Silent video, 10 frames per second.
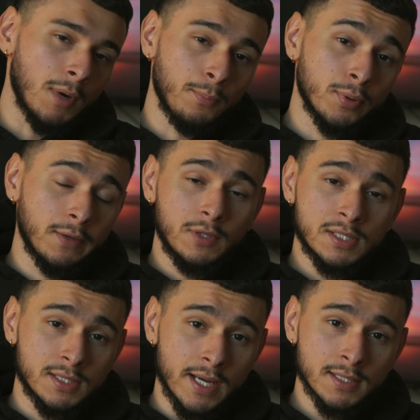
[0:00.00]
My
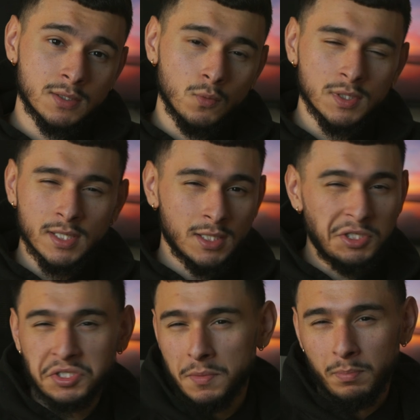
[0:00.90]
previous desk was
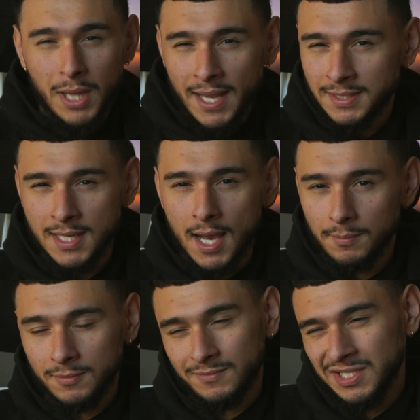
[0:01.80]
just a black
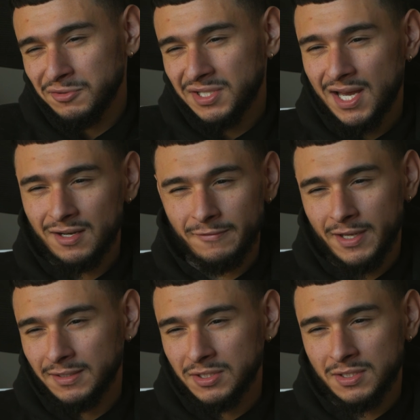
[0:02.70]
top, and it was kind of
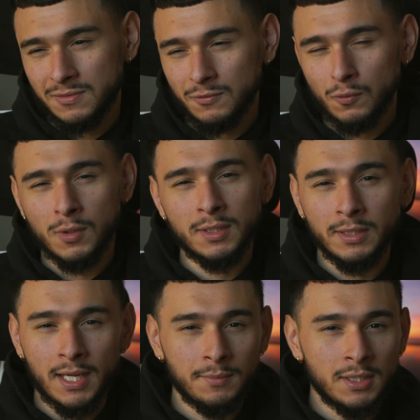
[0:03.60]
like just wood
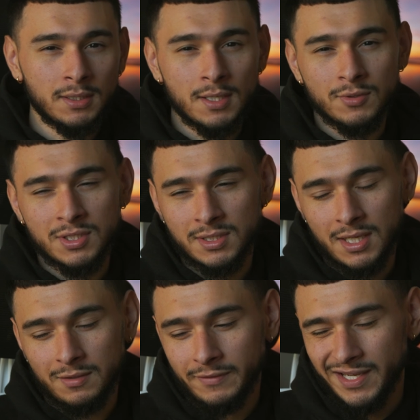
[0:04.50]
laminate that was just
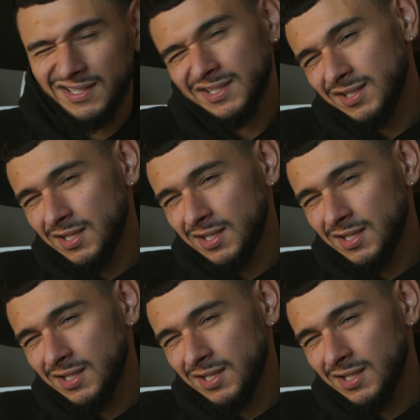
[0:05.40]
kind of like,